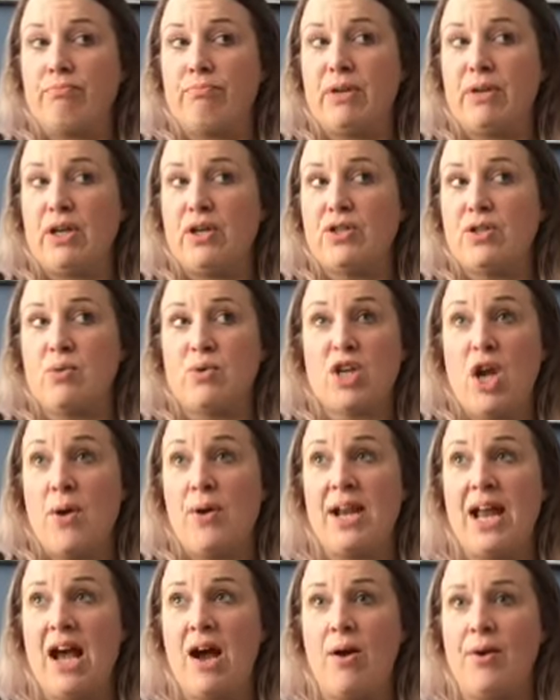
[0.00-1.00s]
Because I was
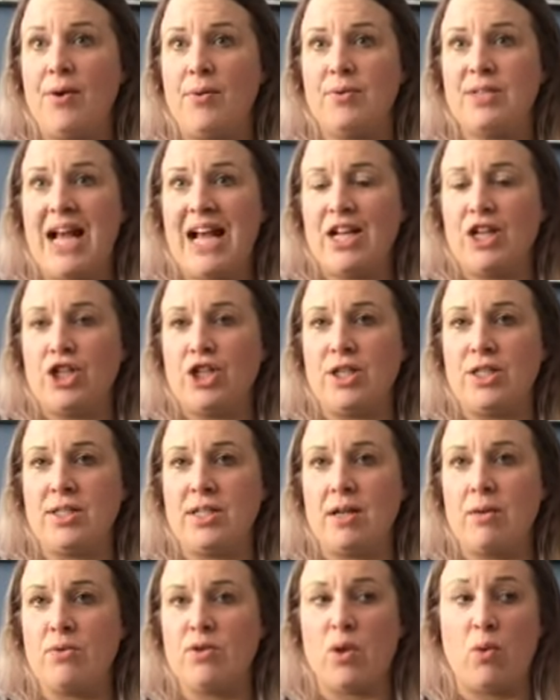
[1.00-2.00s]
going out and I was anxious
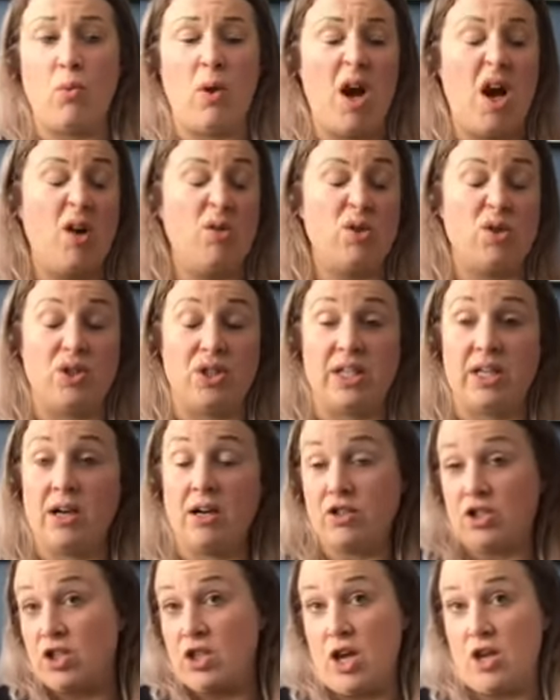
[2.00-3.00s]
and I thought, well, sod it,
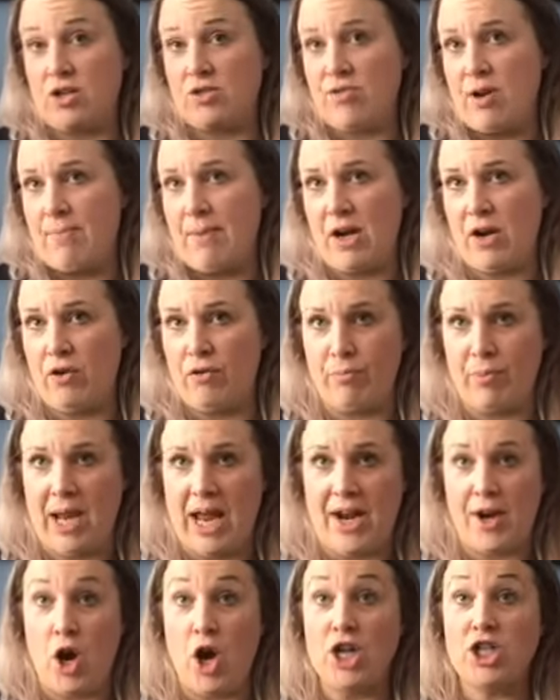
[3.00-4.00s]
I'll just go straight back off
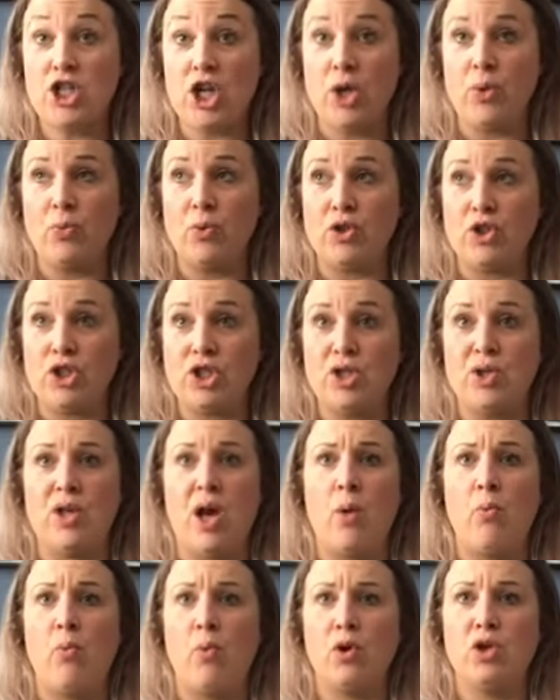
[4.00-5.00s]
plan. I don't want to do
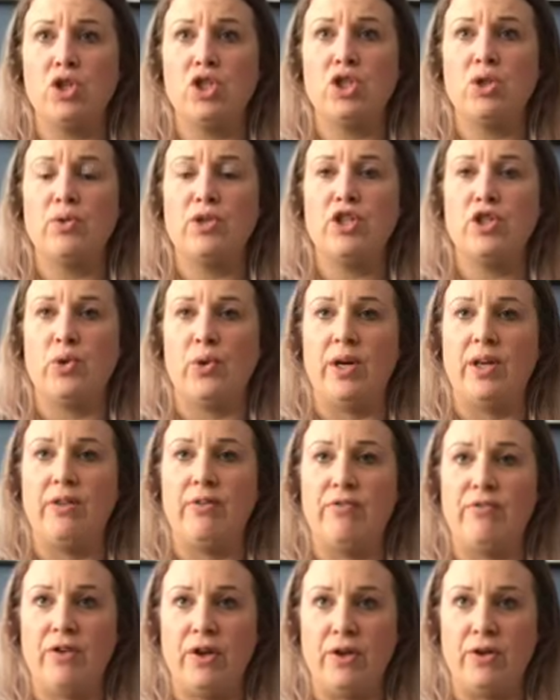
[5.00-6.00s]
that. I want to enjoy the
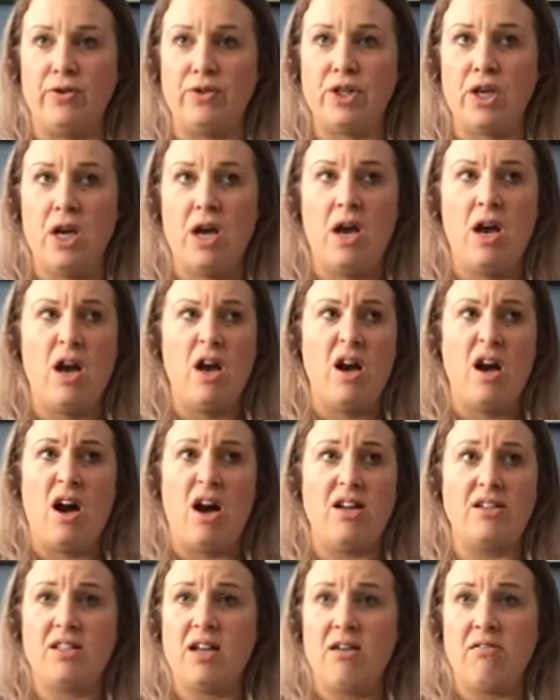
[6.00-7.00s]
food.
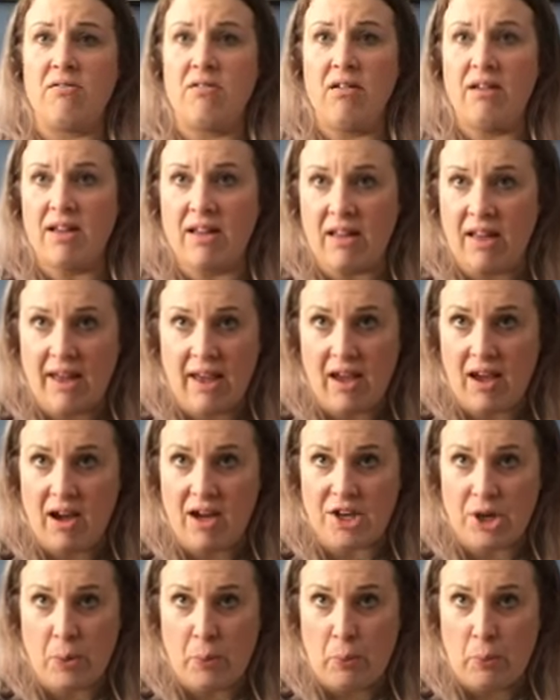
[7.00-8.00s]
I don't like it.
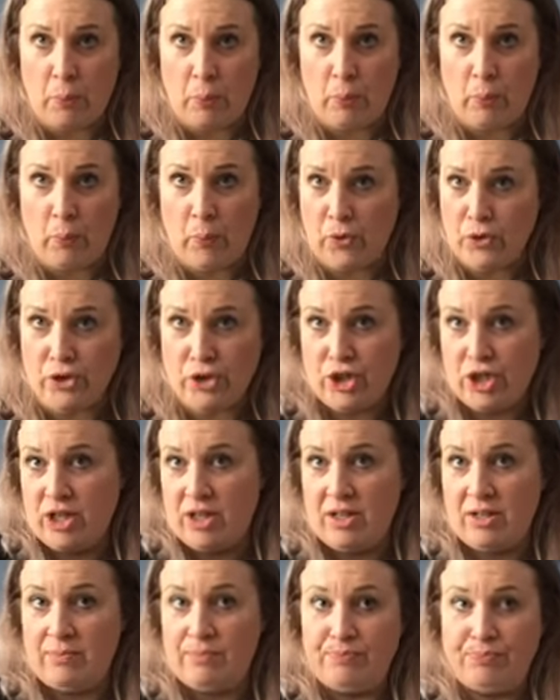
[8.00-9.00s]
I don't want
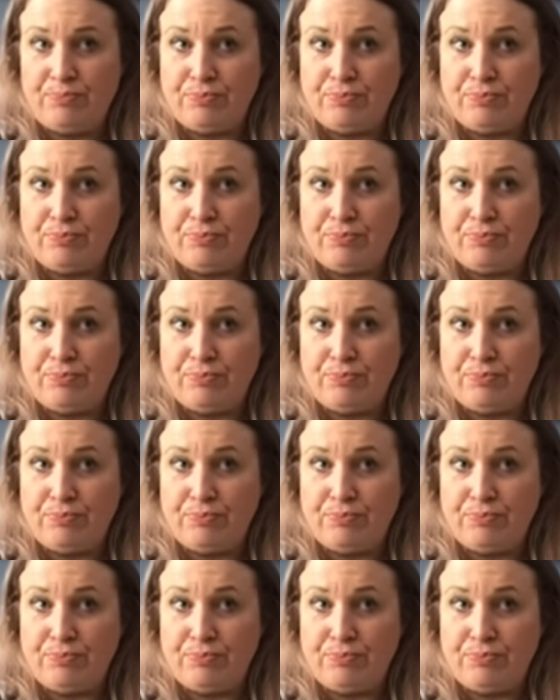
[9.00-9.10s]
to